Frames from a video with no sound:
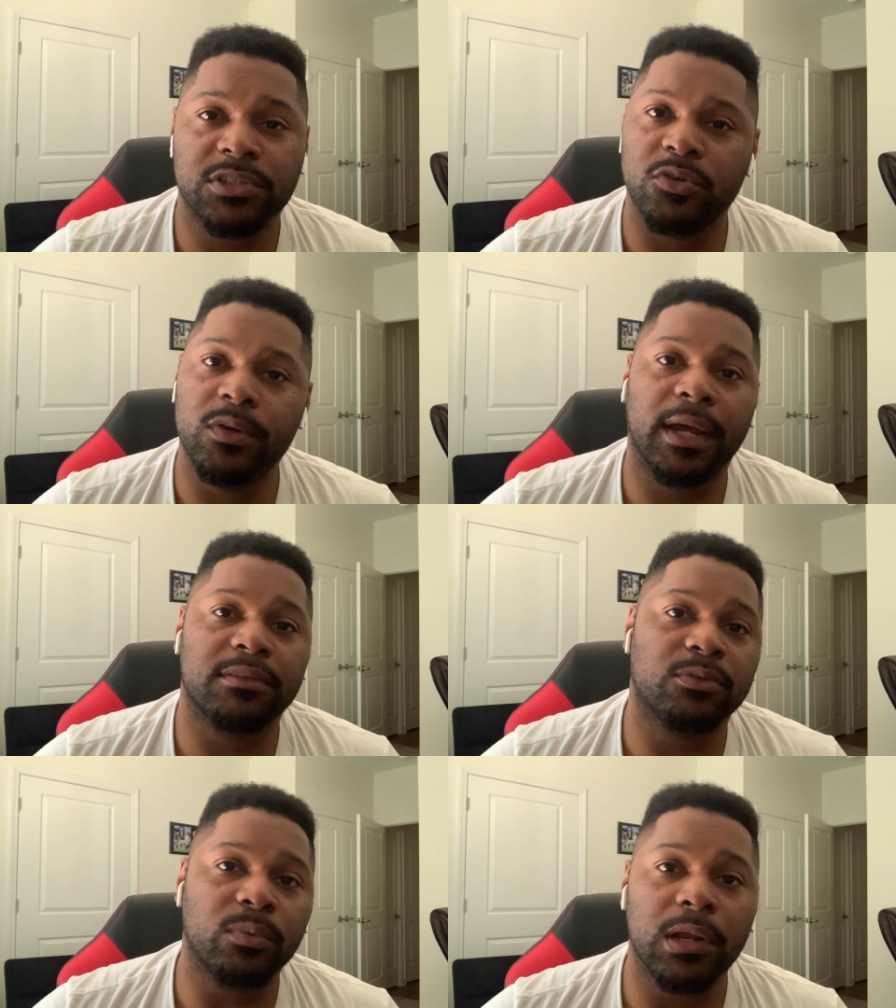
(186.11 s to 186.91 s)
So you
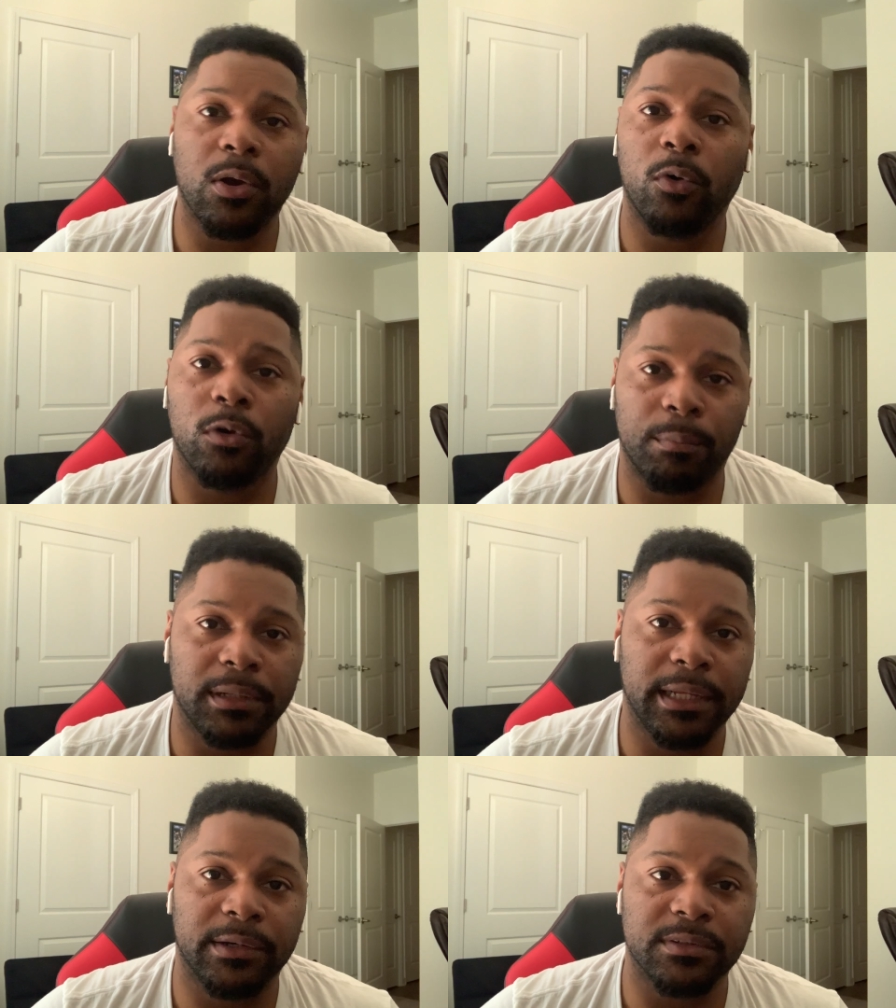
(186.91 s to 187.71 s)
got three core
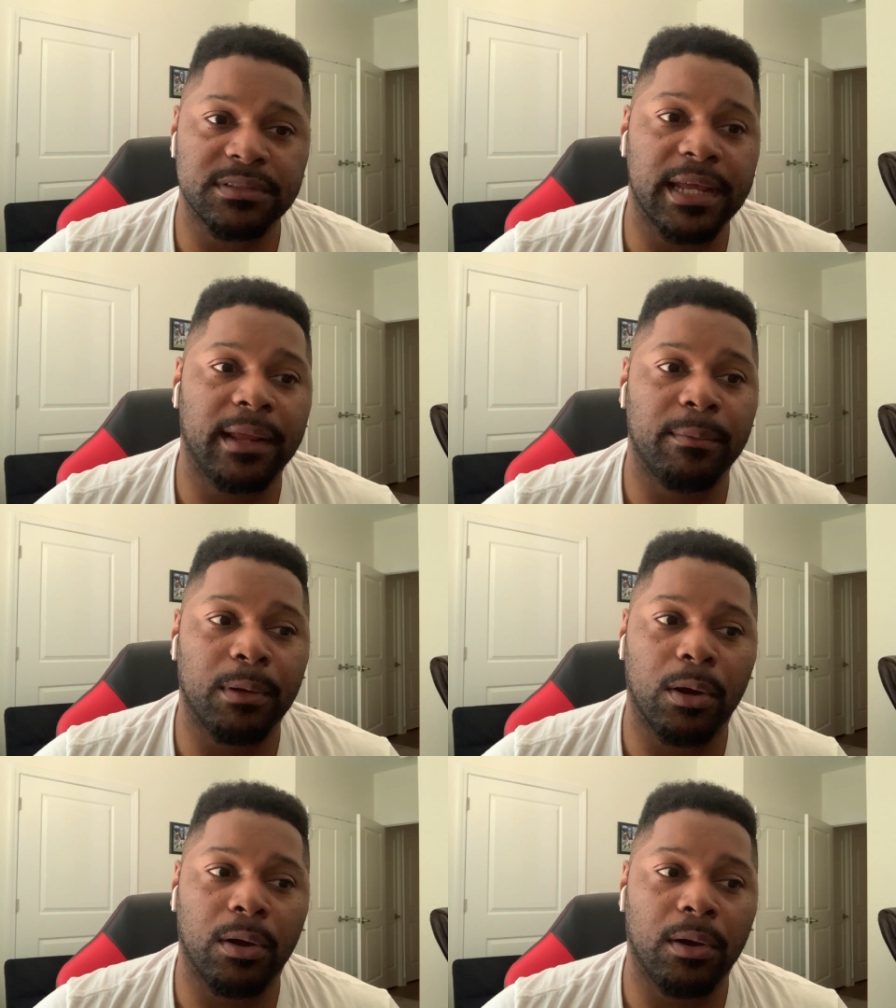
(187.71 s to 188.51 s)
players that
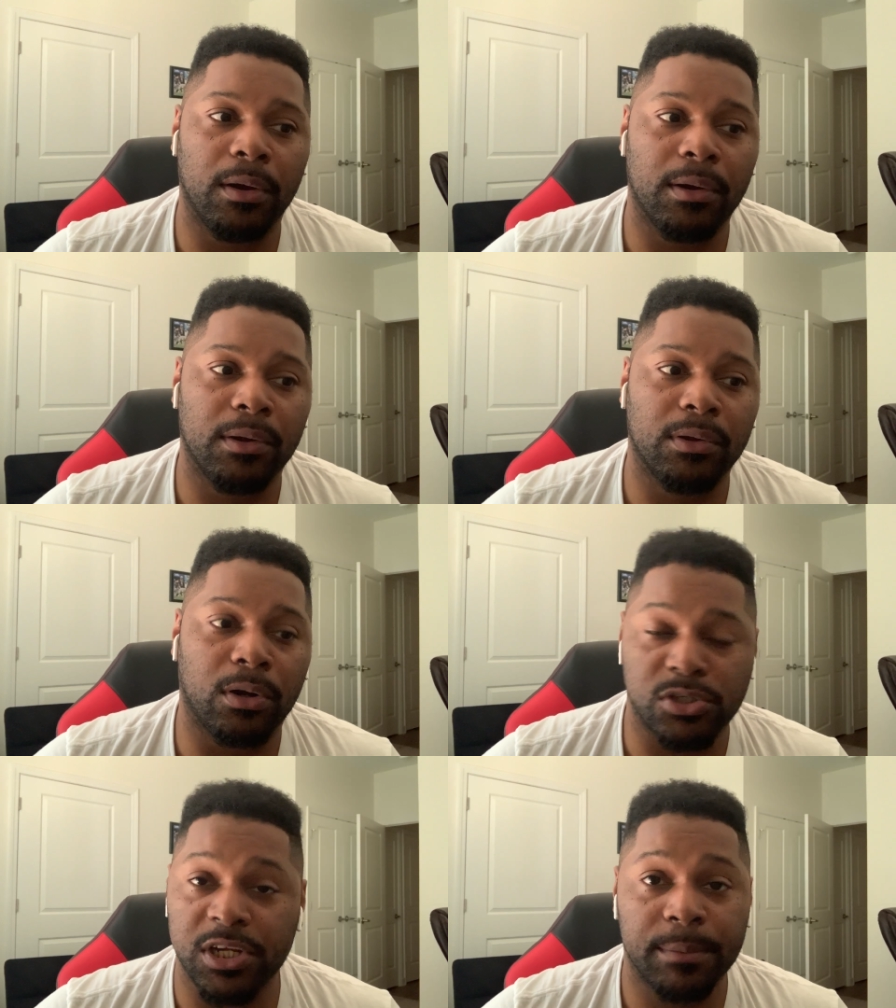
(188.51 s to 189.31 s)

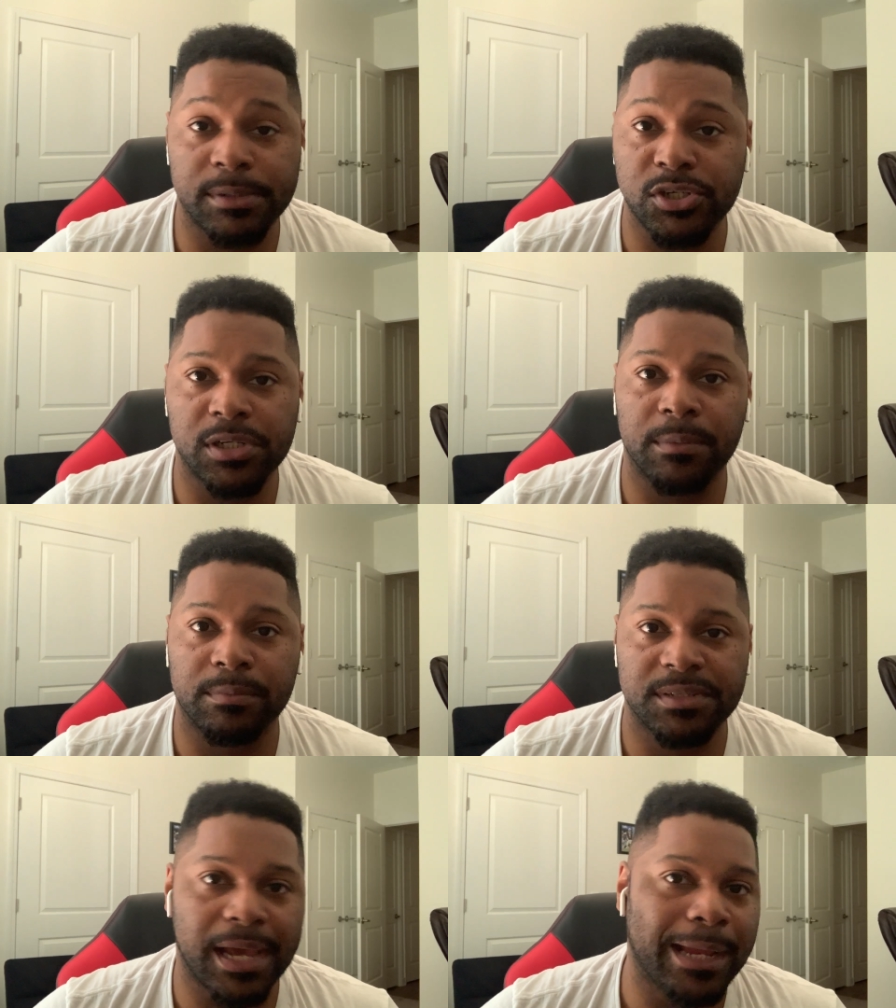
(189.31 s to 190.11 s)
are
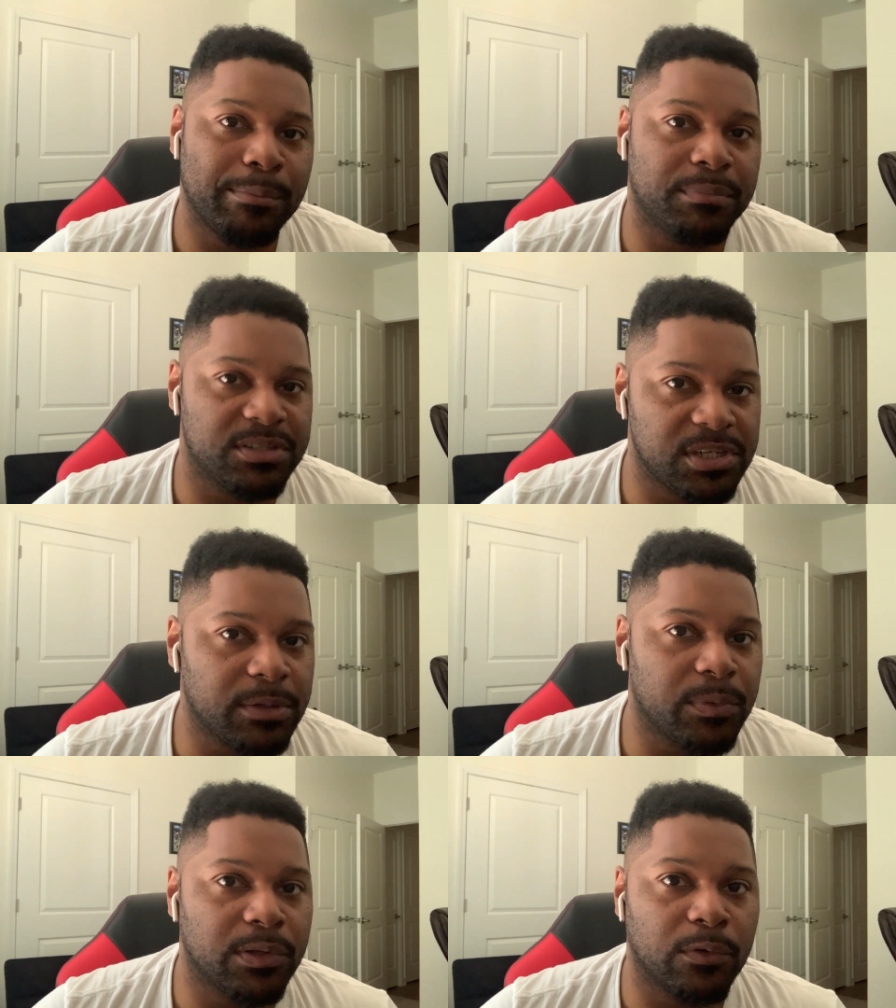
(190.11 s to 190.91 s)
championship type
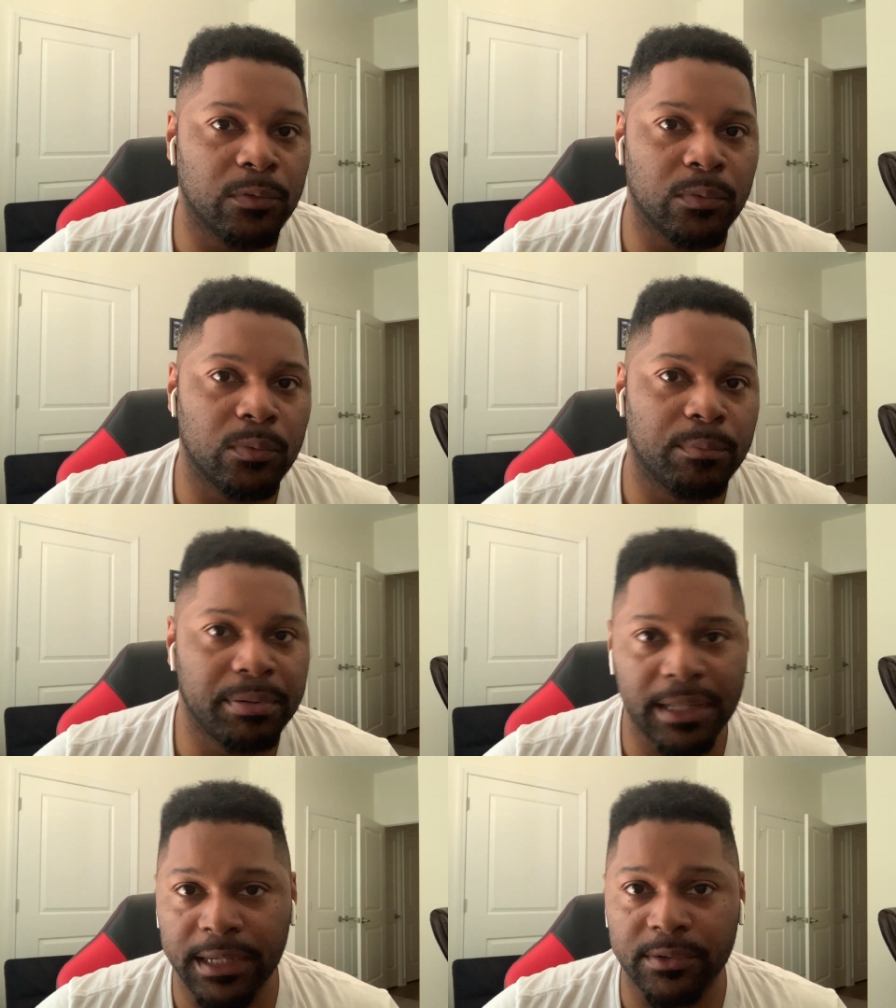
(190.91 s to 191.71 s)
material
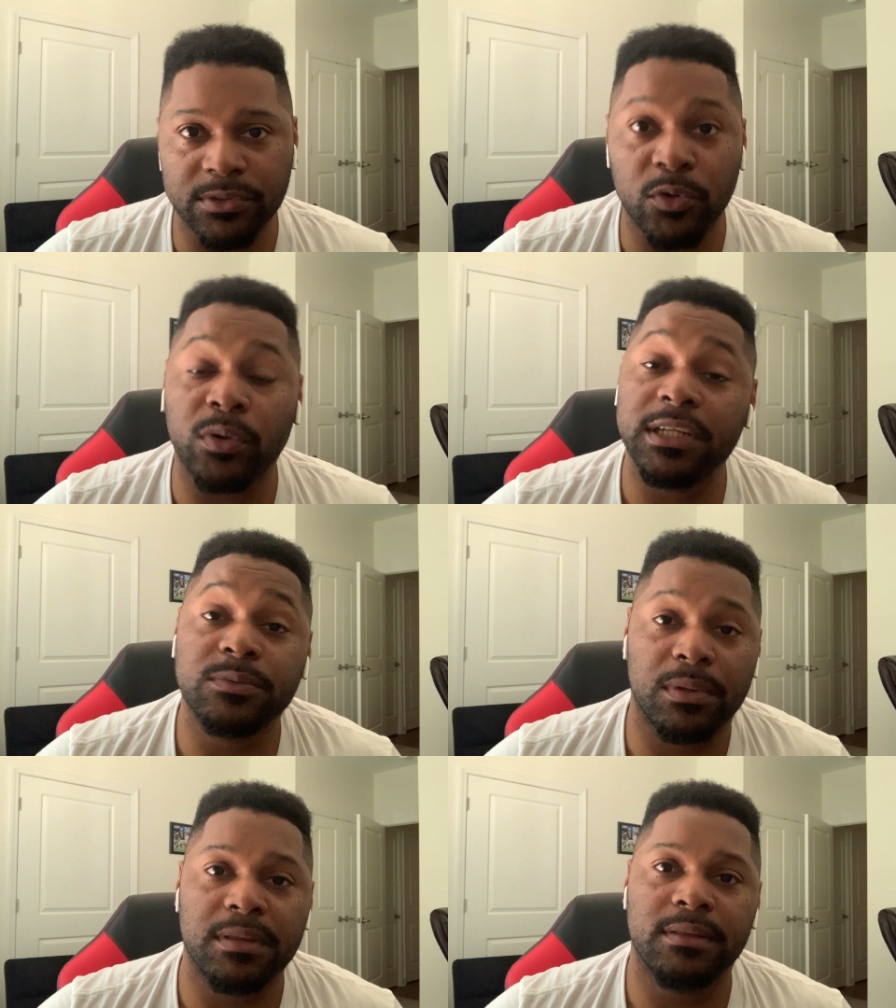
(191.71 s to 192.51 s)
players, or at
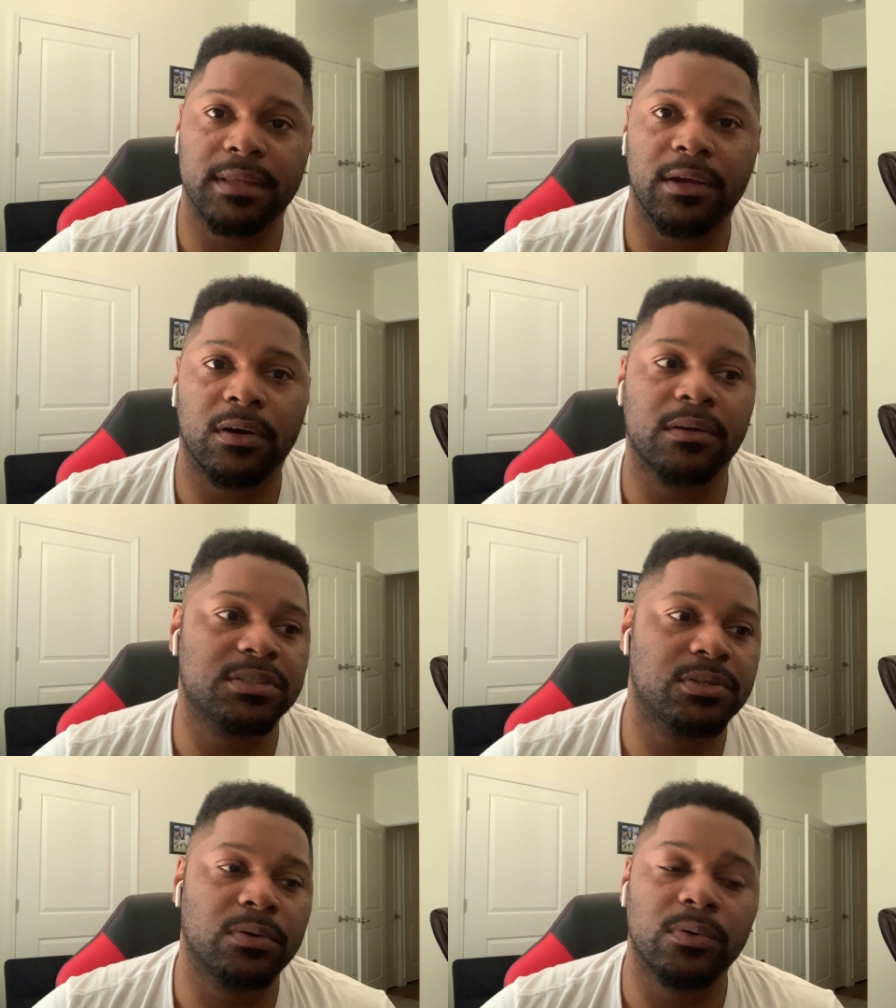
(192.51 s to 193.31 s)
least we think they are.
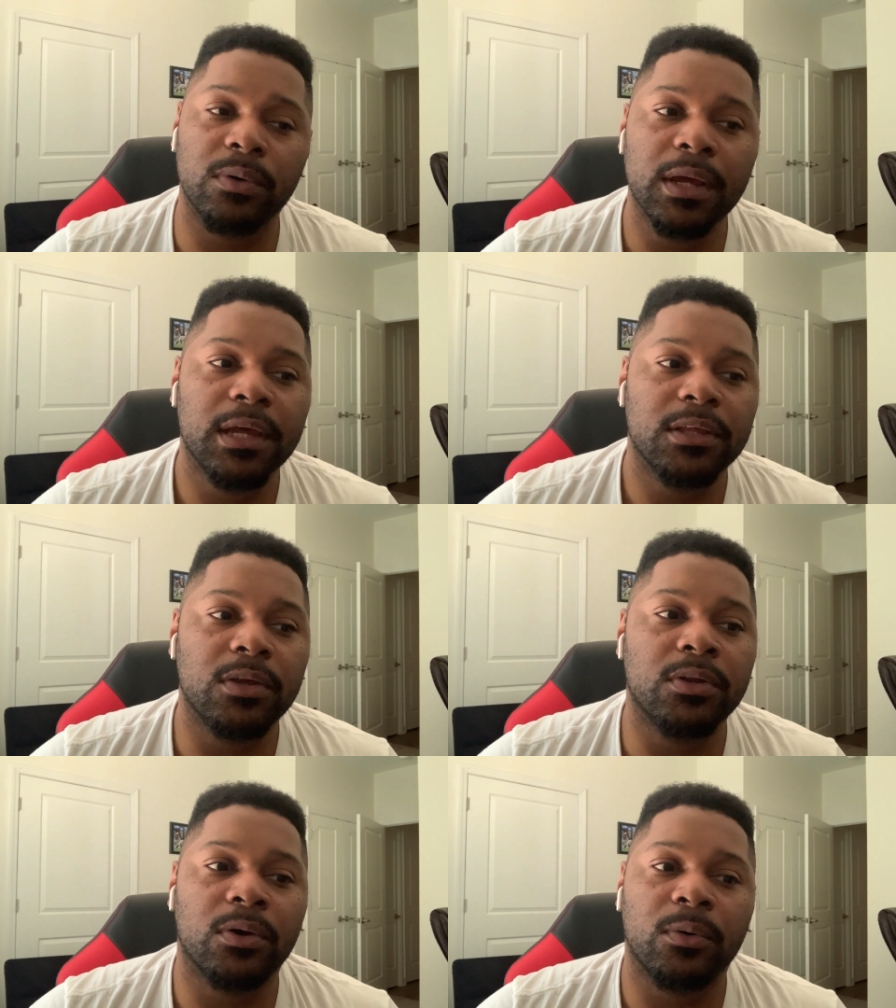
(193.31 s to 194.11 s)
So,
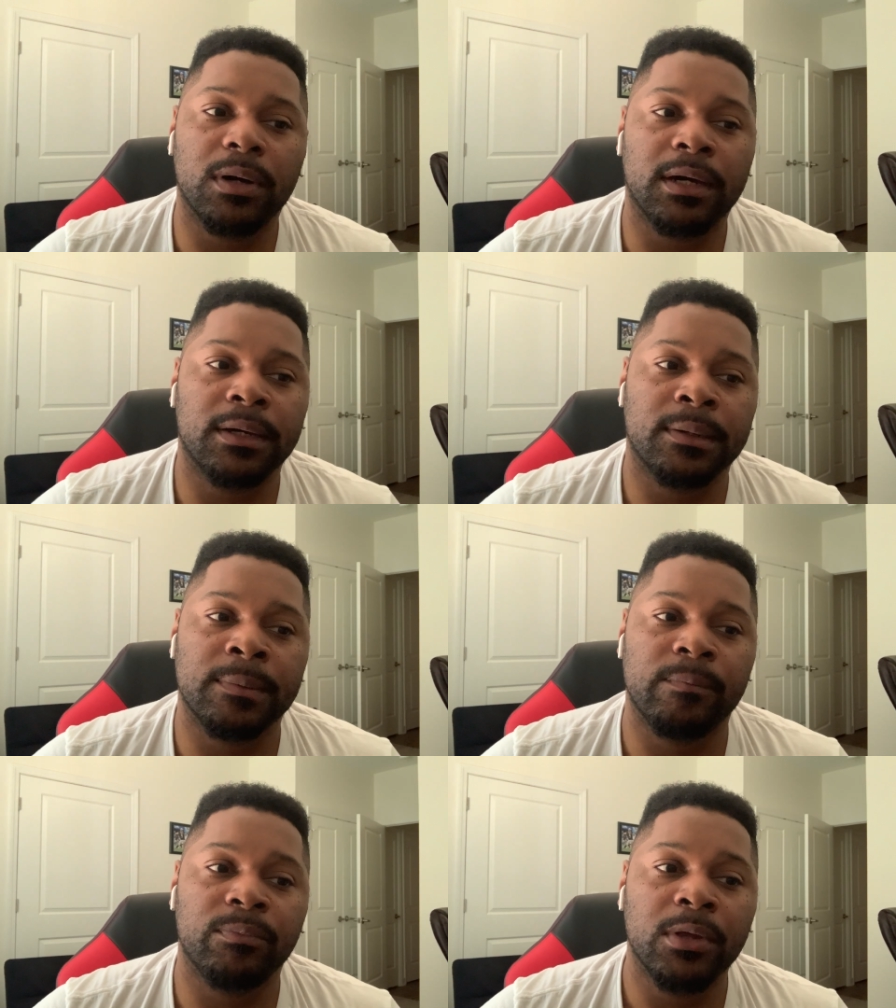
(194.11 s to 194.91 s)
you know,
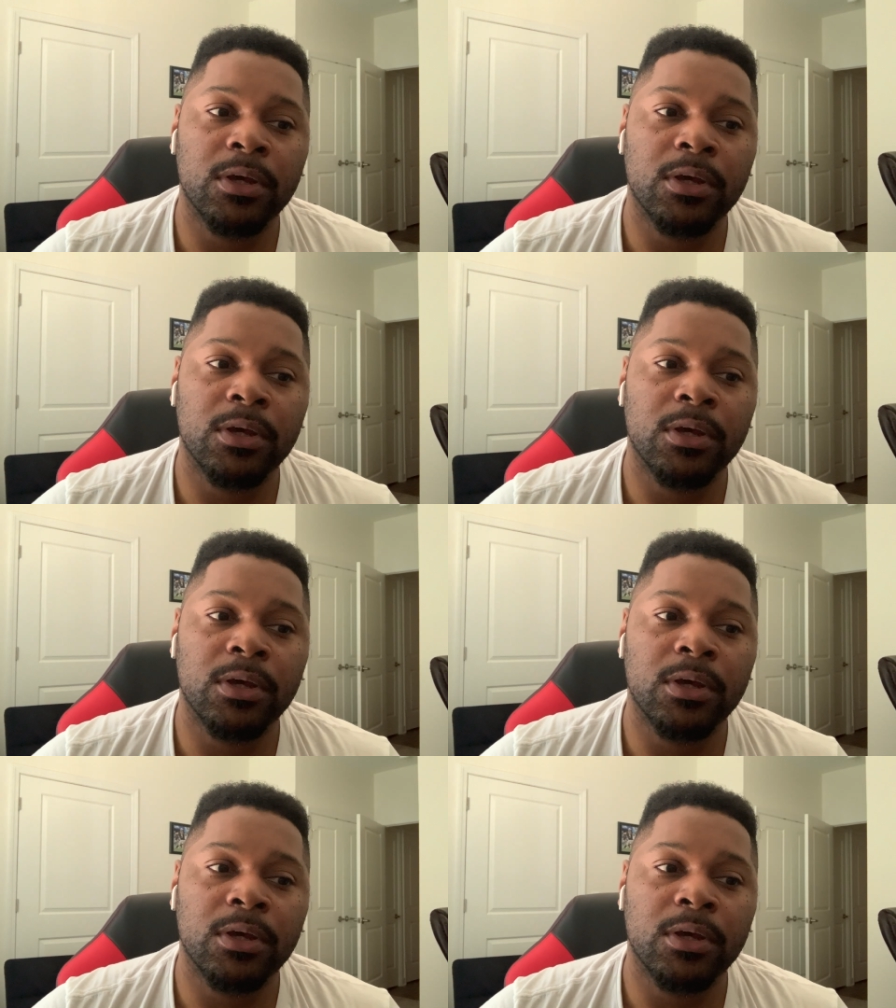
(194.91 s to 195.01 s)
um,